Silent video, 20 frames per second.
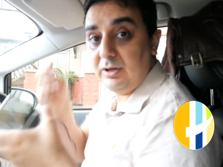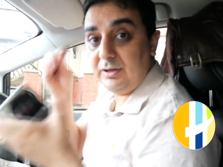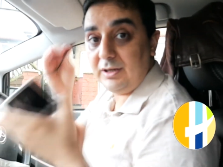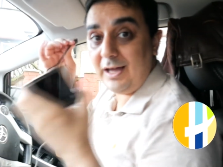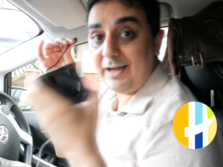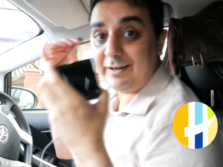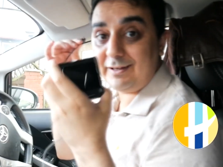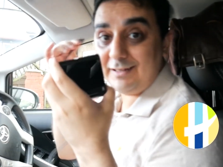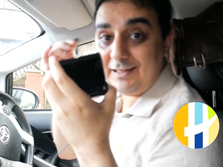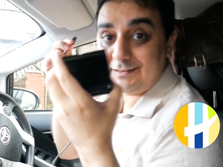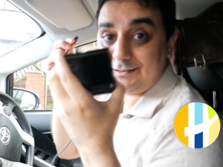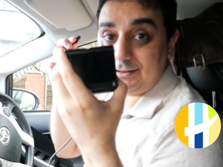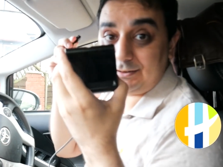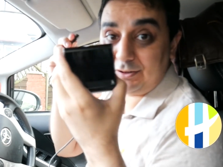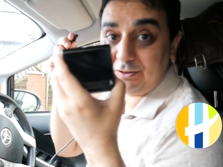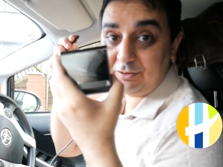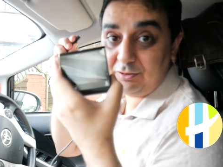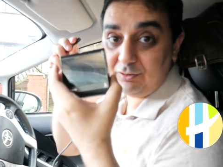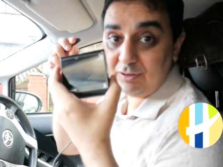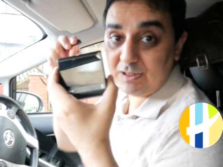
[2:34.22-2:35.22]
Now I connect it
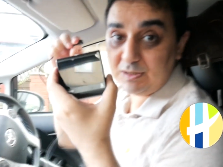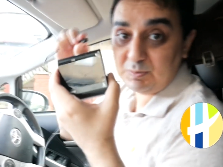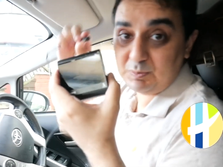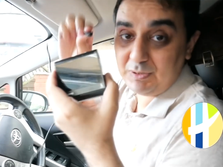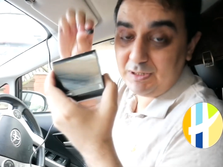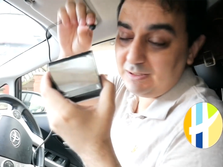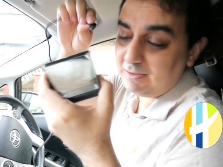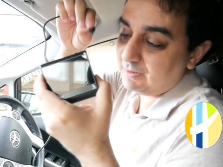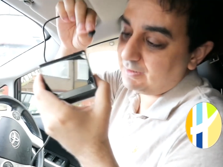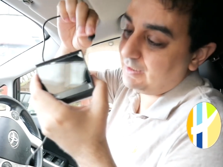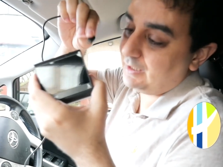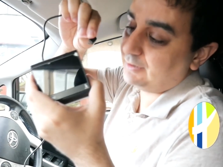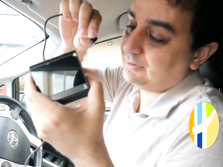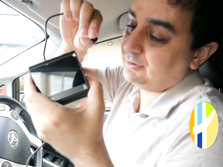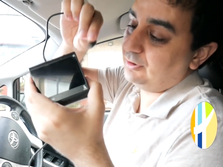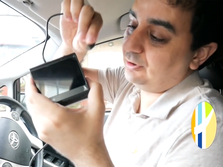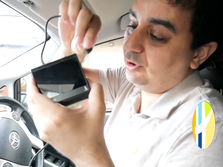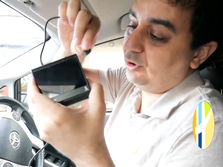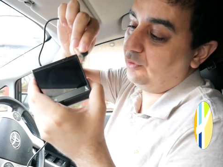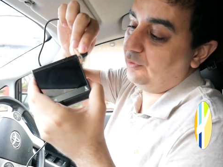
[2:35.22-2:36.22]
to the USB to
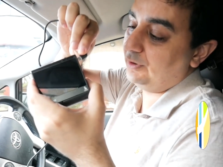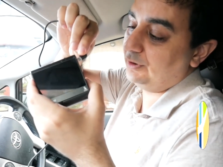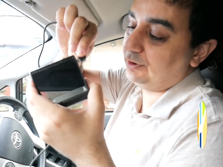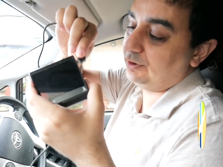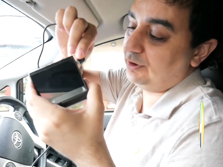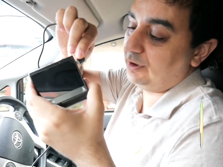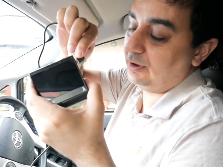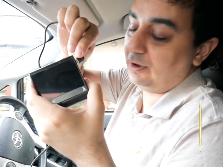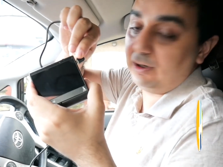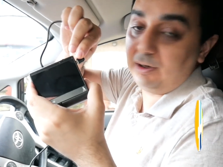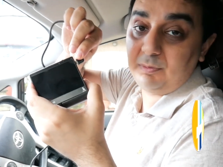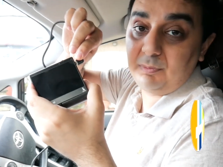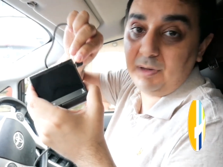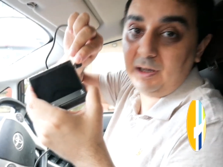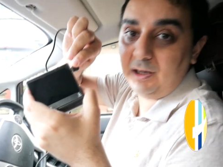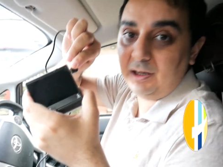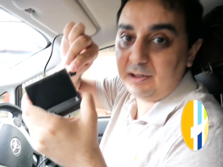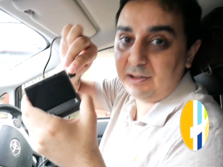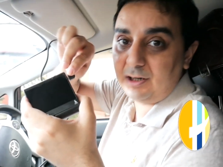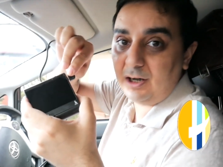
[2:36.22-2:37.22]
connect it over to
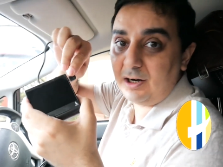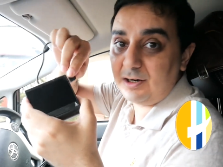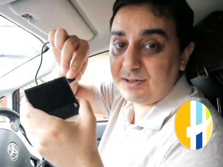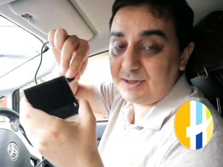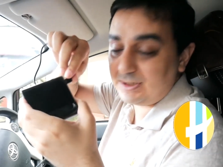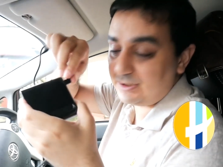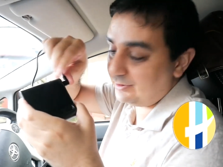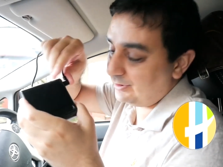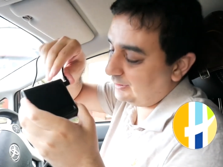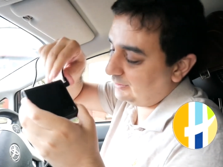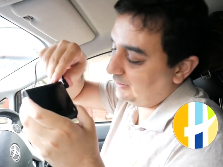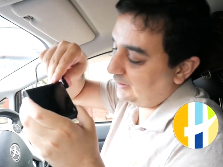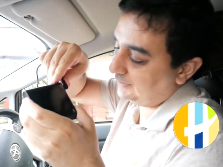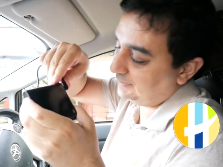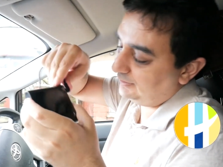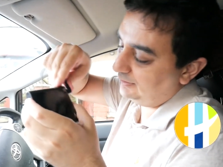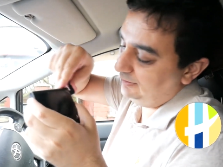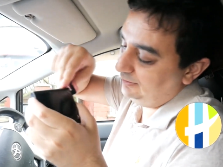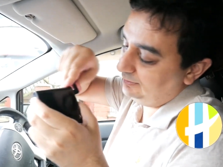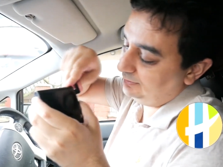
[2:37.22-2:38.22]
the car cigarette
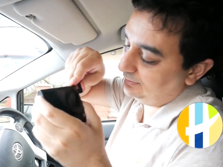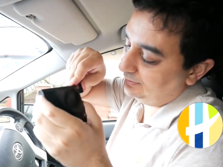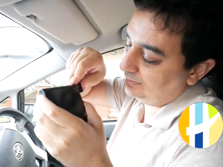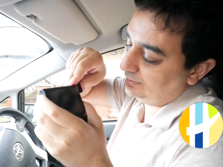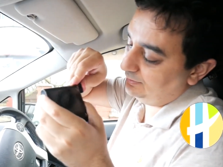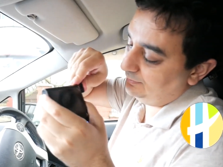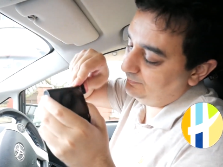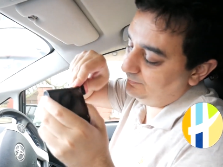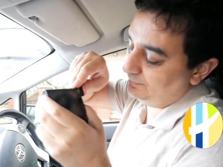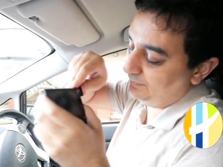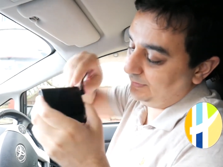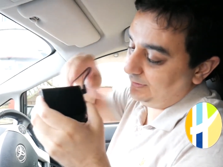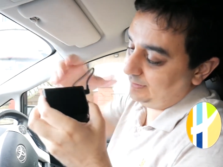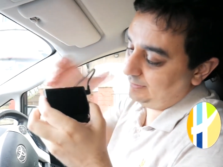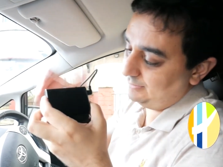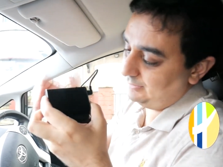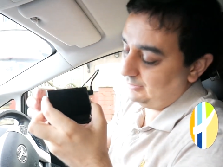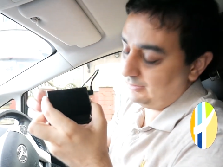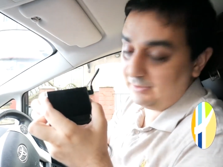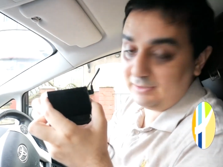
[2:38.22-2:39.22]
lighter. There you go,
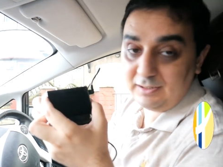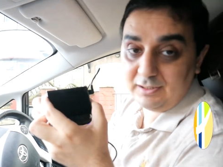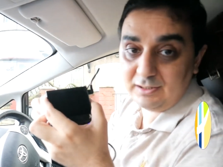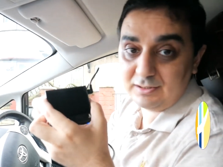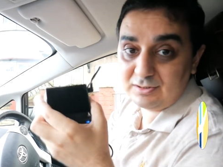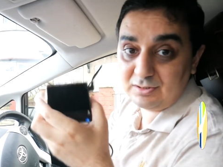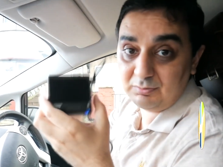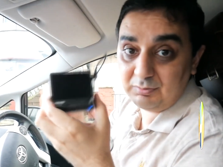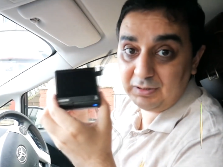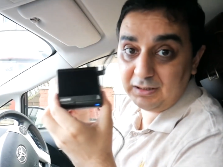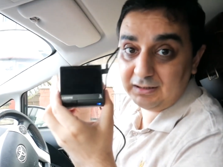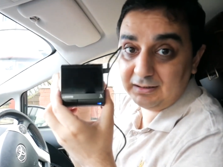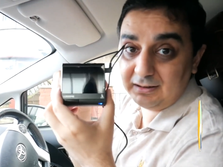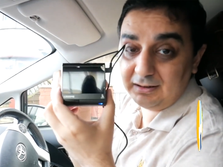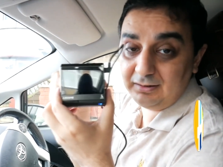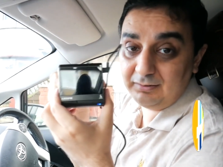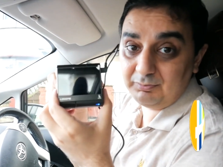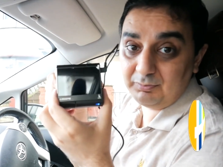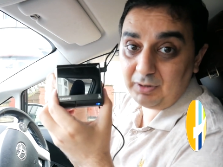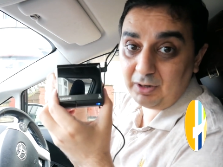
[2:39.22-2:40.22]
and it
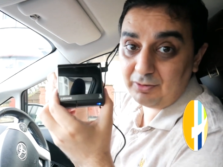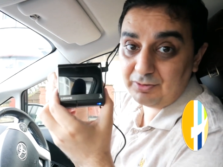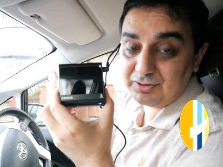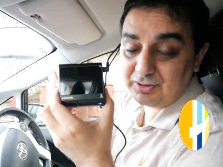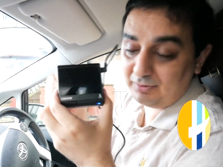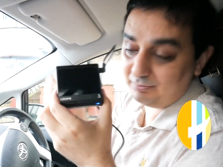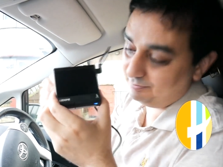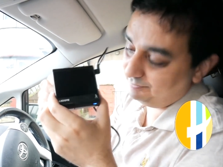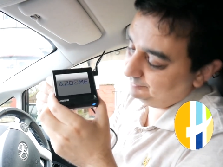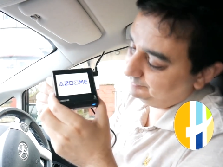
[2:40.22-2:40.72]
immediately powers up.